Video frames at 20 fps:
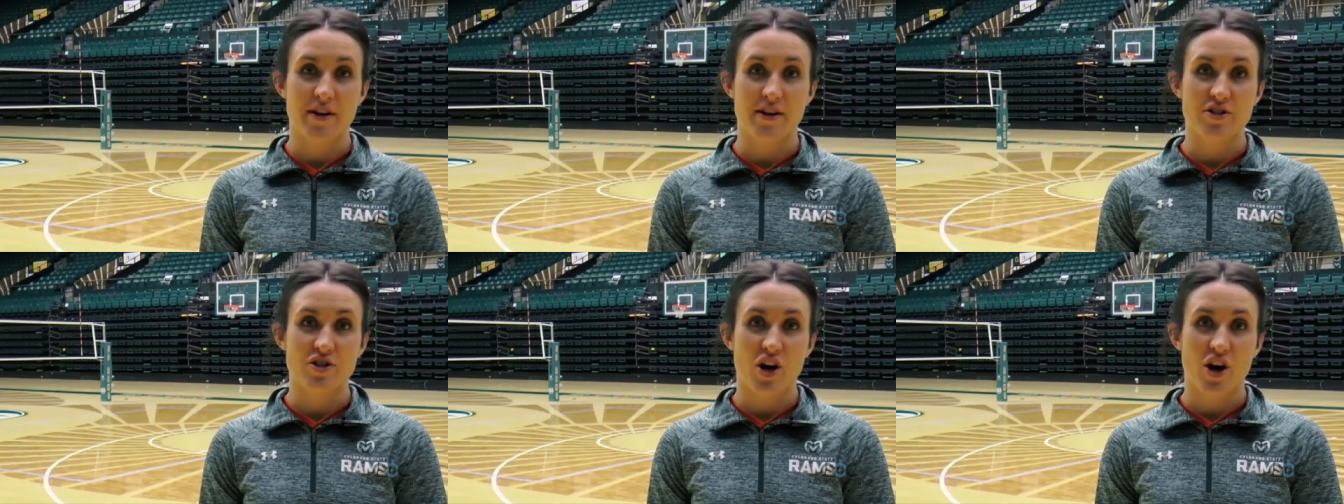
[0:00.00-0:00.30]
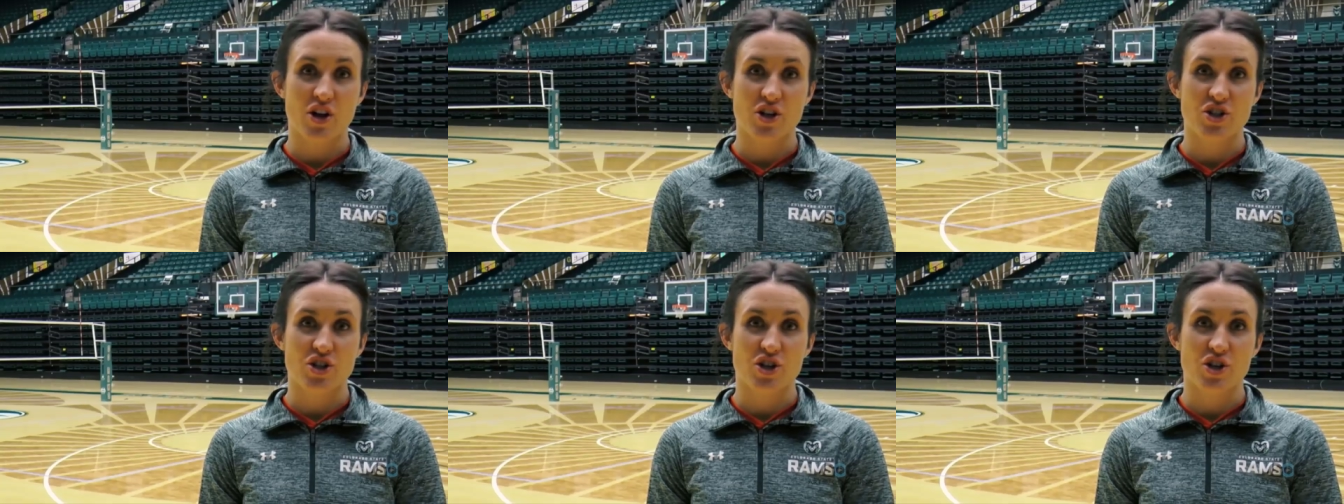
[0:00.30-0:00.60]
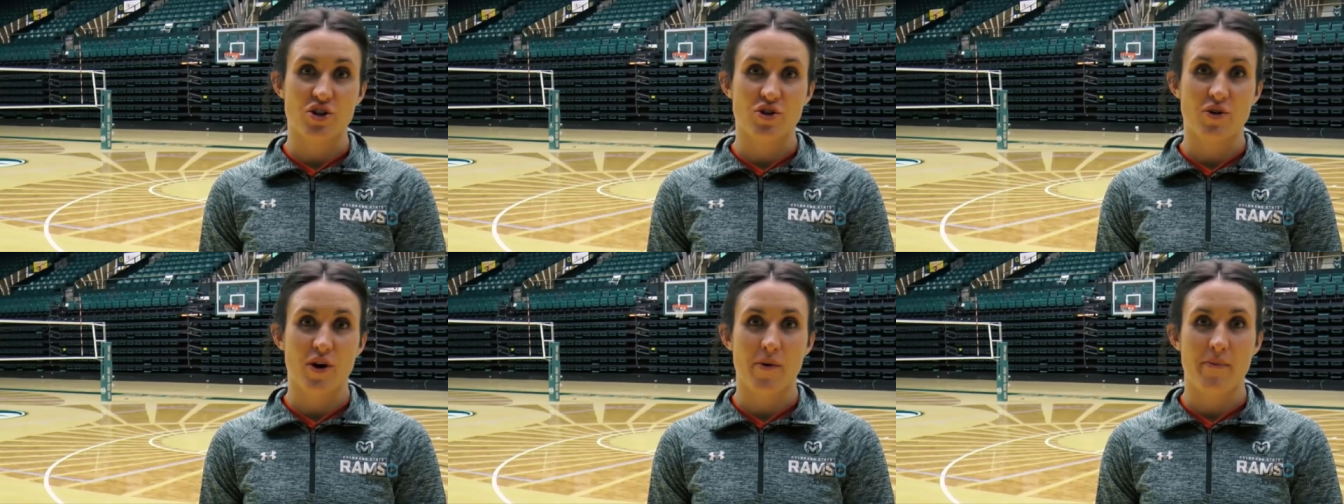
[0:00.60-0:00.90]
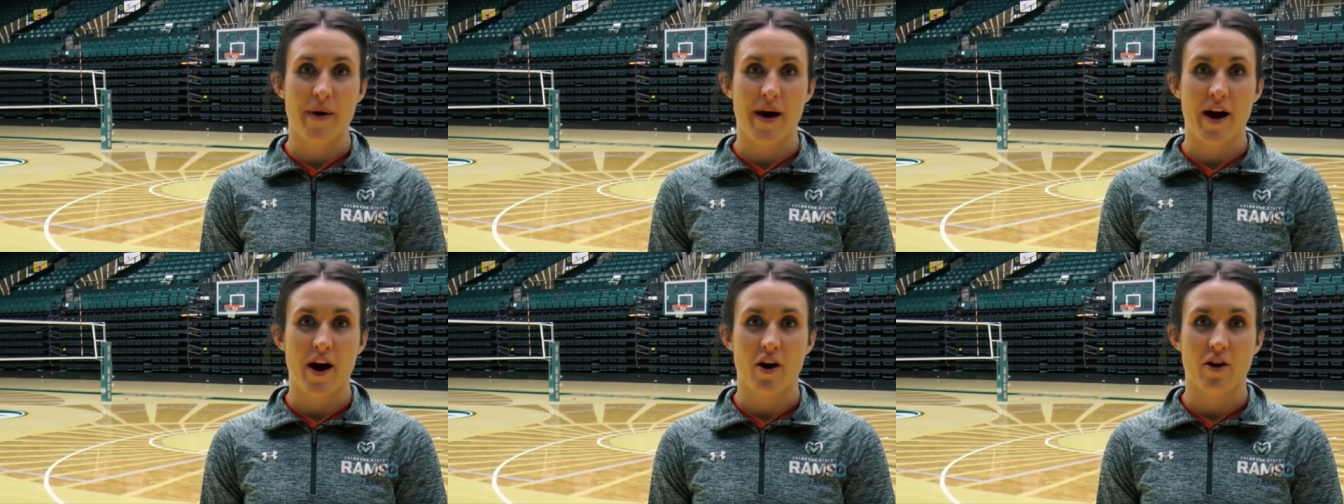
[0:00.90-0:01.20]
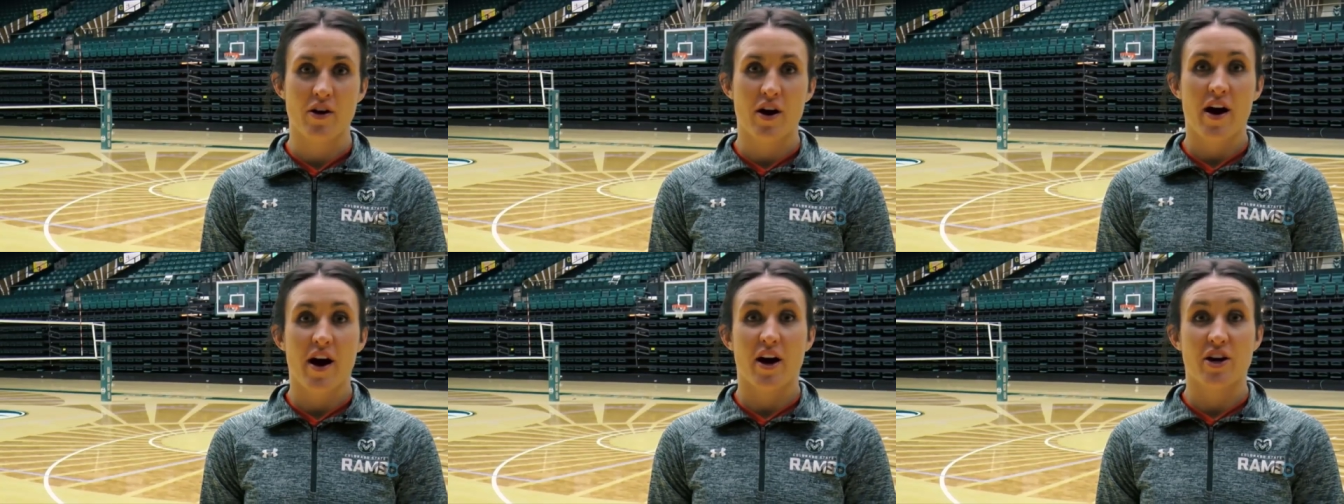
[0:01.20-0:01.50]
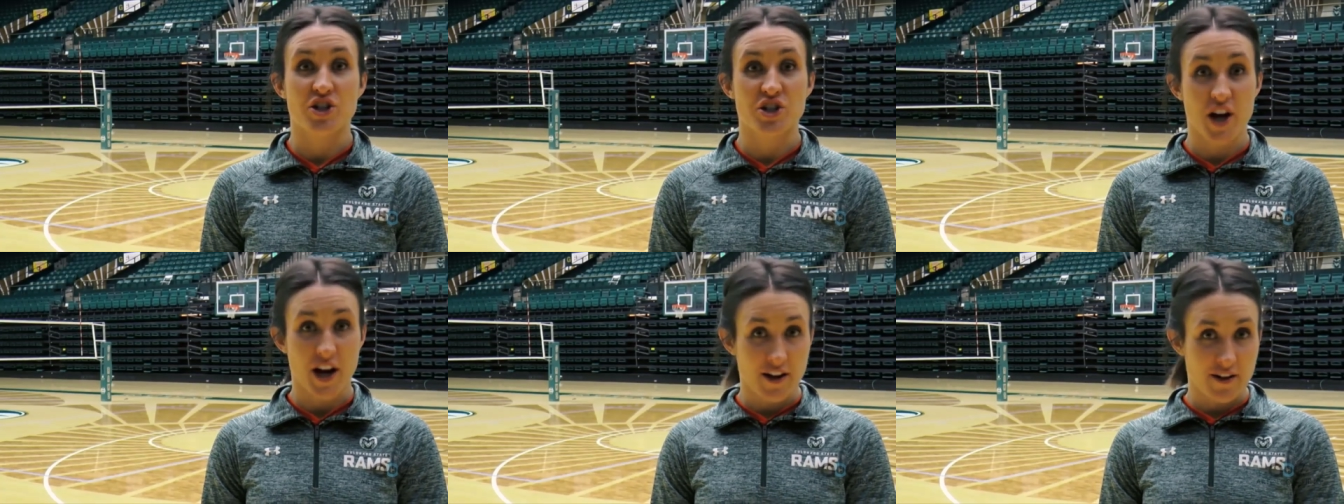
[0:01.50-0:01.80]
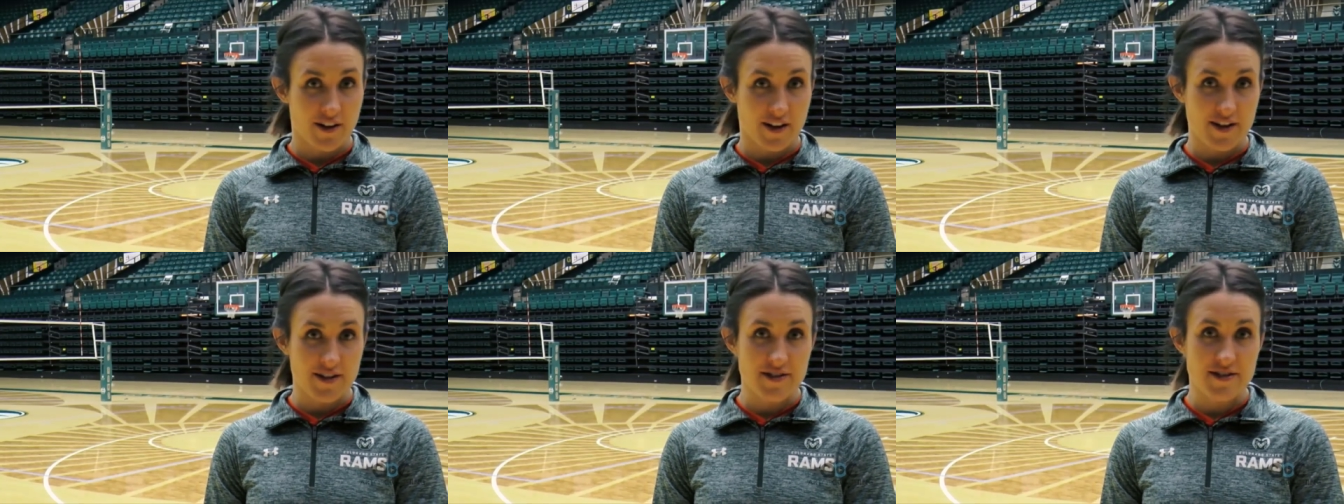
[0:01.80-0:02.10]
going to talk to you about a
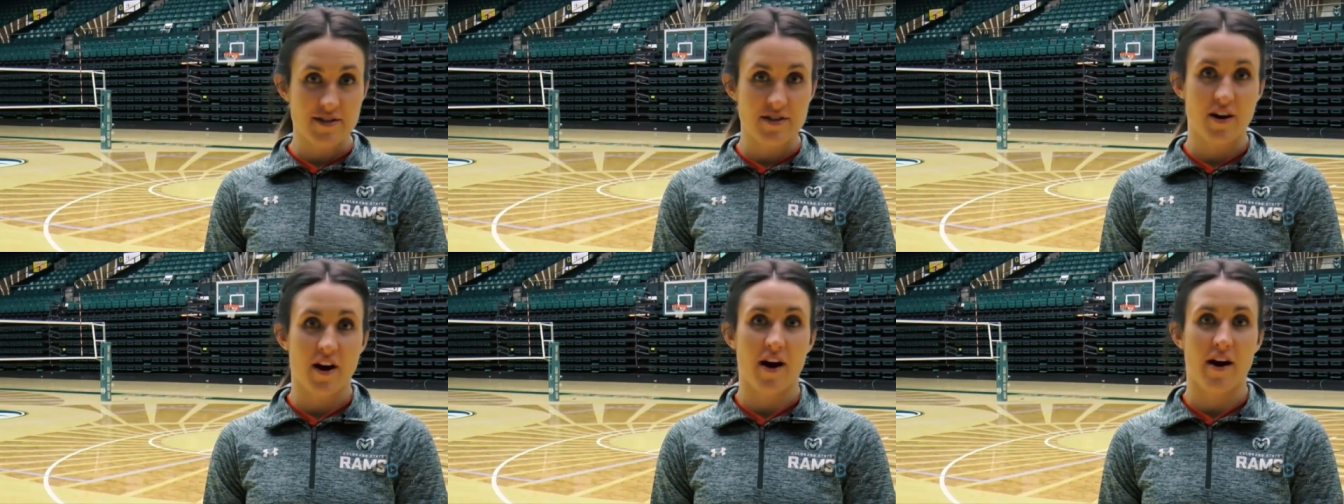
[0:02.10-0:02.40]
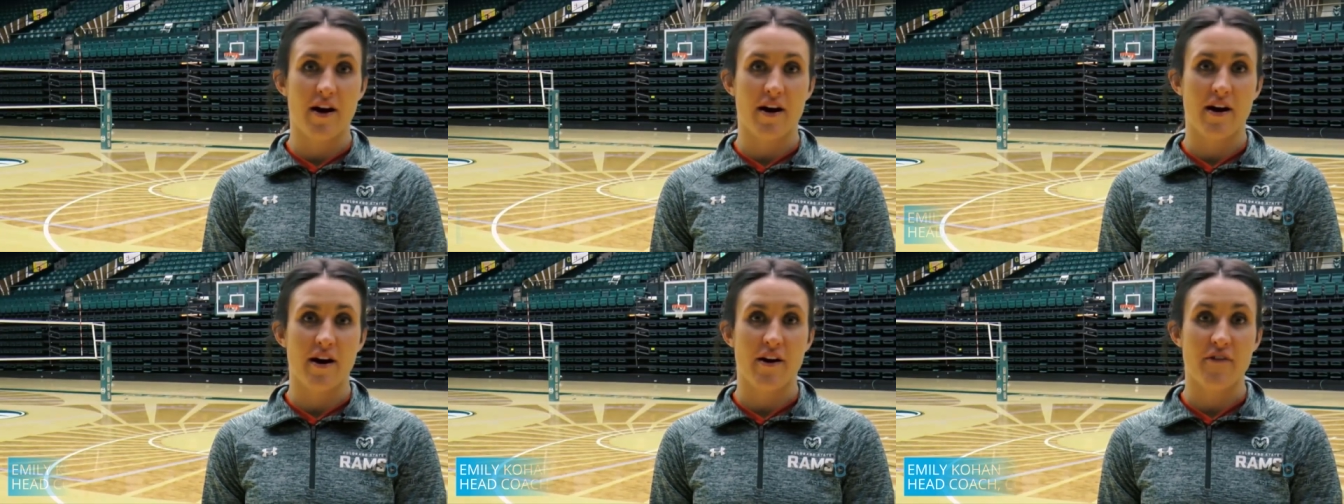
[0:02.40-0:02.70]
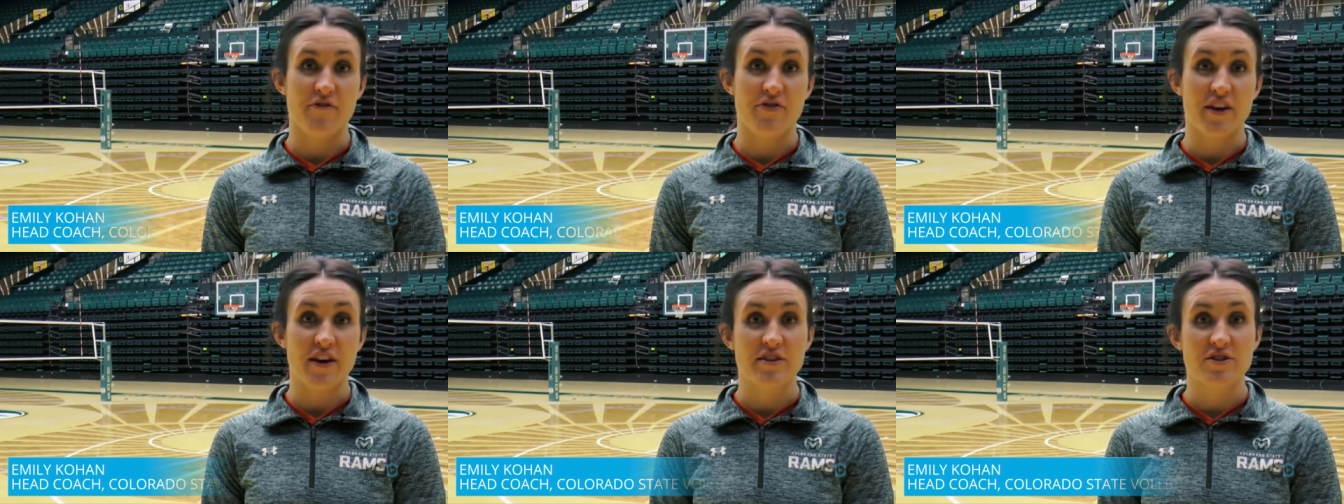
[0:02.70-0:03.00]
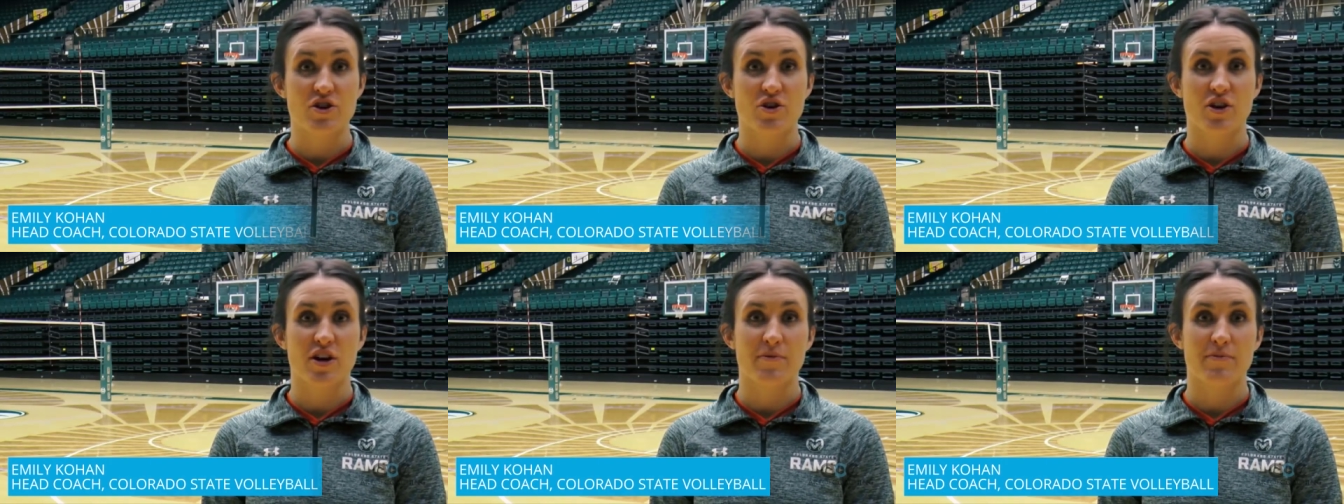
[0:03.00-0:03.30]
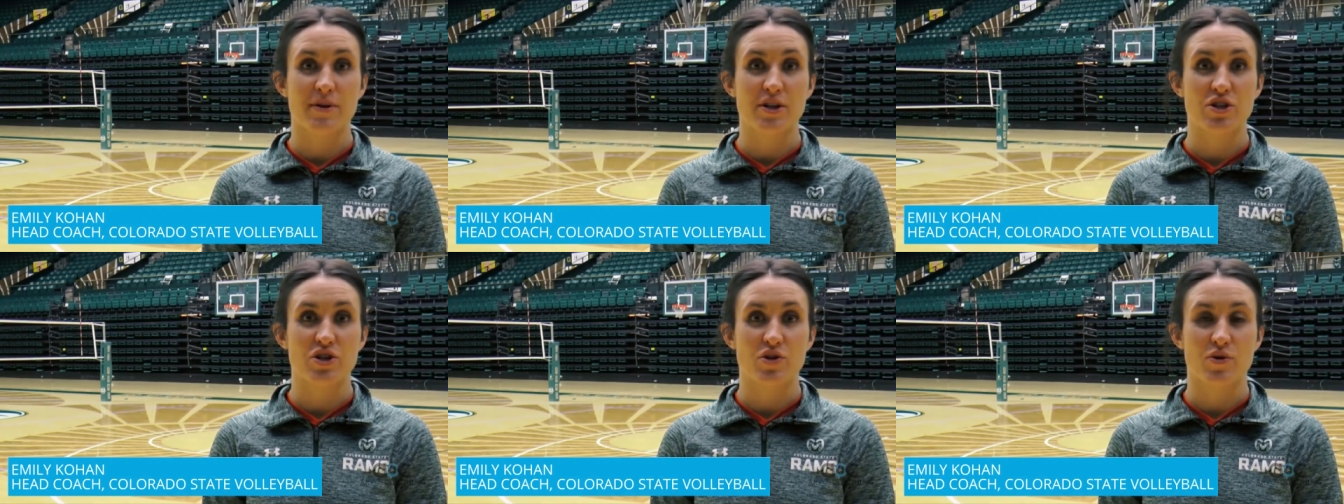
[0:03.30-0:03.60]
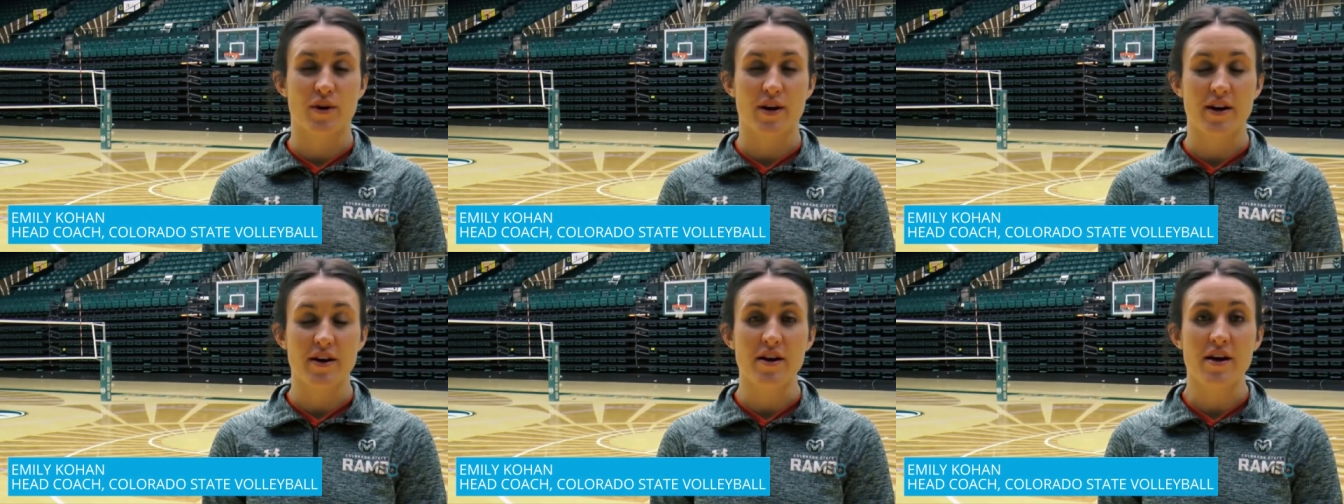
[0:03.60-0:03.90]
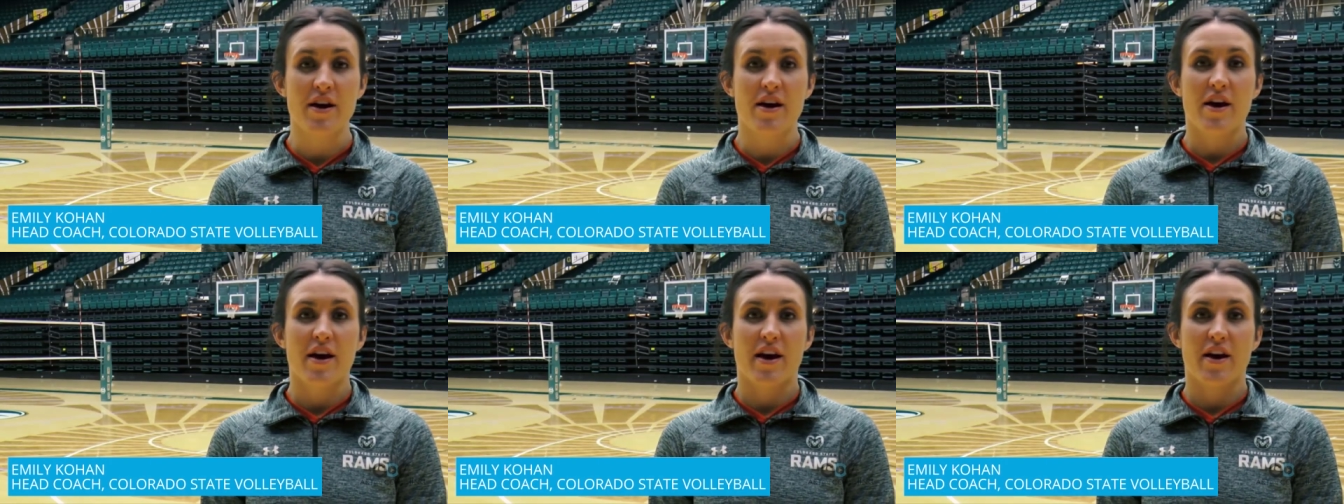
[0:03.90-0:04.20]
checklist of things you can be doing